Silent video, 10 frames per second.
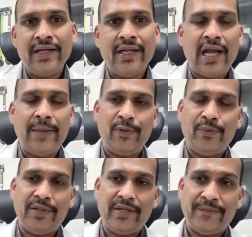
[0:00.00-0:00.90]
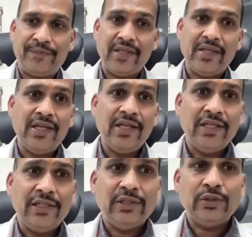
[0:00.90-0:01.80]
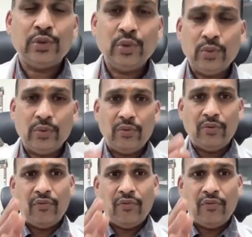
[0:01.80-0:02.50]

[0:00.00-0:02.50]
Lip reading: and hypopnea. So